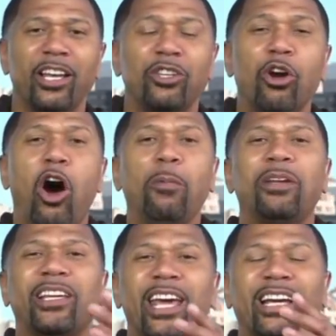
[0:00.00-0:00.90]
You hope
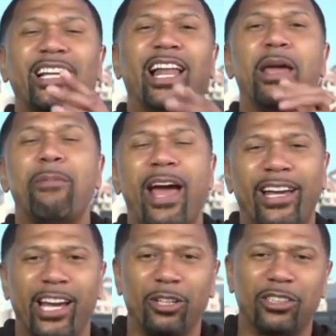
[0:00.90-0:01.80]
to get Klay back
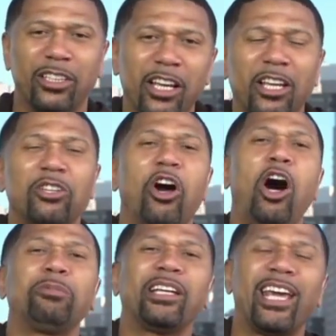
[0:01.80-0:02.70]
healthy. You
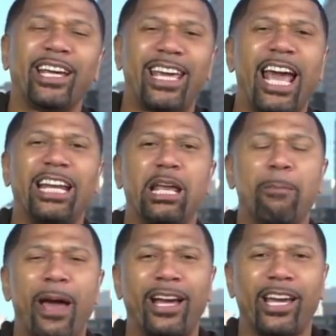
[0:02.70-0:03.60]
hope to get
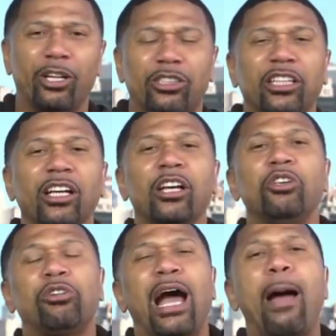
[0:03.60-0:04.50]
KD back healthy.
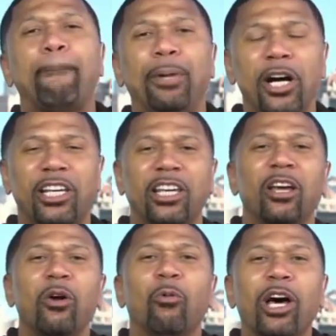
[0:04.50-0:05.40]
You got Boogie.
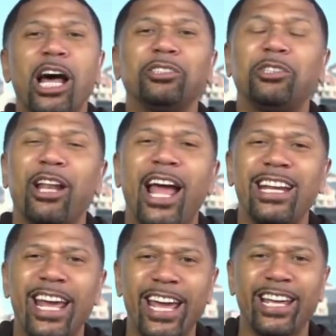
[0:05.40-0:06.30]
What else do they
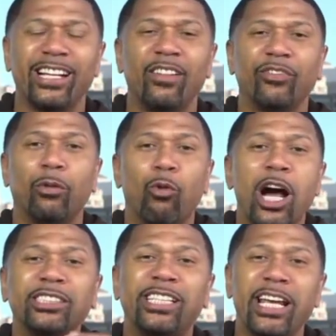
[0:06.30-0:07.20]
need? The
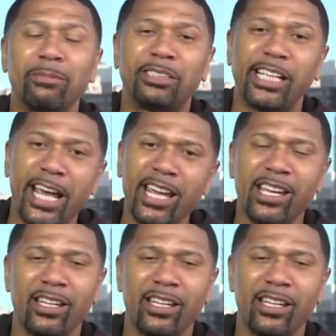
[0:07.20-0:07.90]
Run TMC?